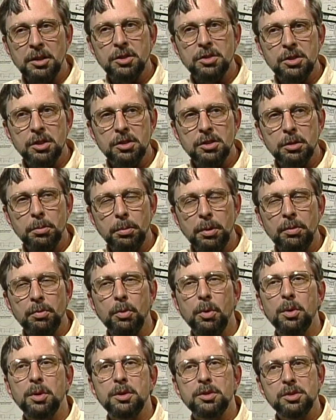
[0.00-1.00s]
the system
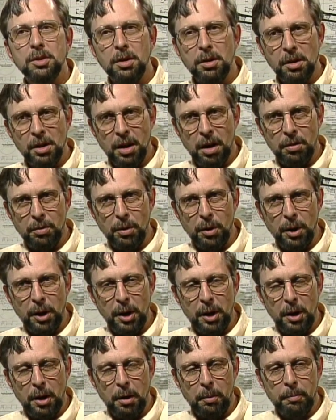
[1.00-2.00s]
before they started covering
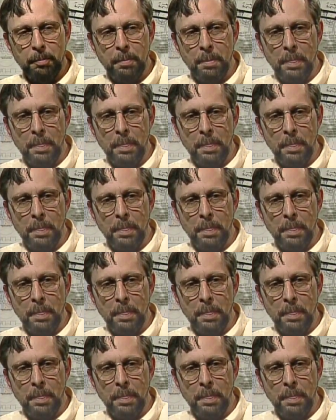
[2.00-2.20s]
it up.